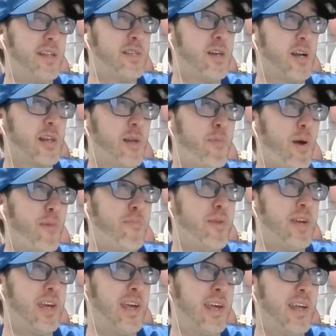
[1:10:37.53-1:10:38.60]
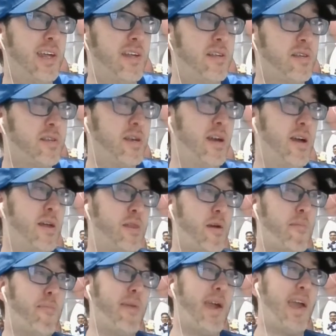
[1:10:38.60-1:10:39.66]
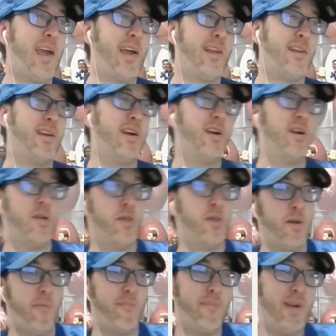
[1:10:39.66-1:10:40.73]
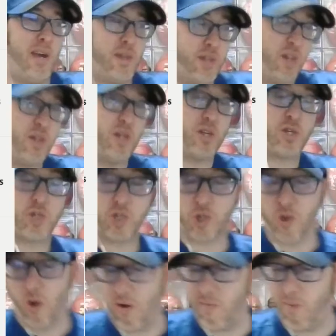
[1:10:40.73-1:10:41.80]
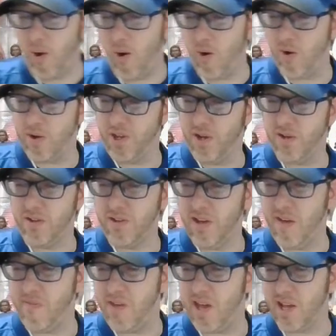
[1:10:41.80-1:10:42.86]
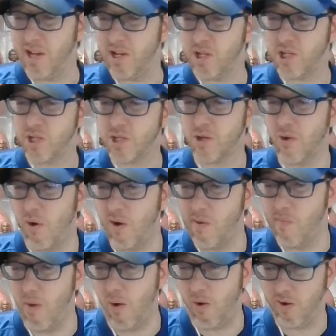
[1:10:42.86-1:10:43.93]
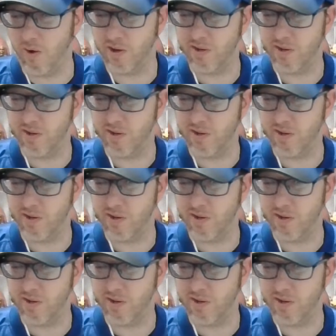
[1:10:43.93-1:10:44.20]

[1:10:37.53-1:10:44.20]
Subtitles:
Tuck the Puppy is the man, the myth, the scoreboard, the living scoreboard.